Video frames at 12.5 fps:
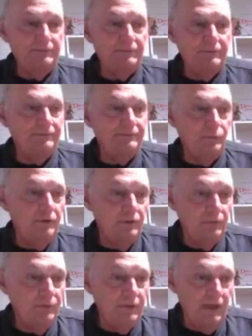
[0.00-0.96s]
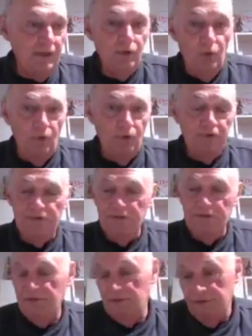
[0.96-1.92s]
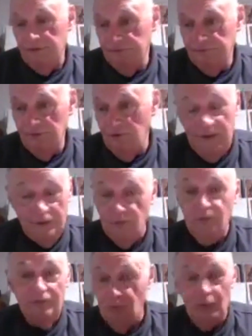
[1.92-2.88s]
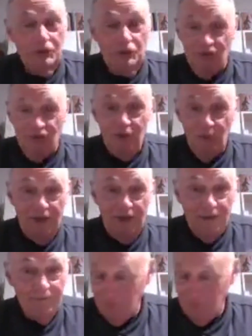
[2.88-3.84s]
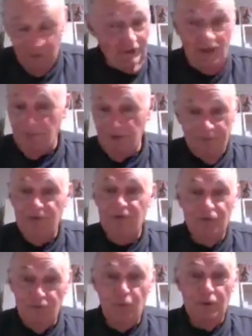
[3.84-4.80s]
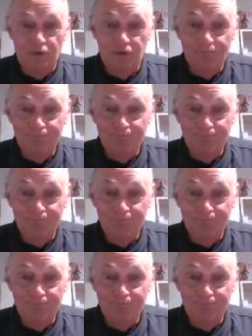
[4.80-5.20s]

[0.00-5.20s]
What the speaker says: phone number, and I called, and I knew the voice right away. It was Tommy DeVito's voice.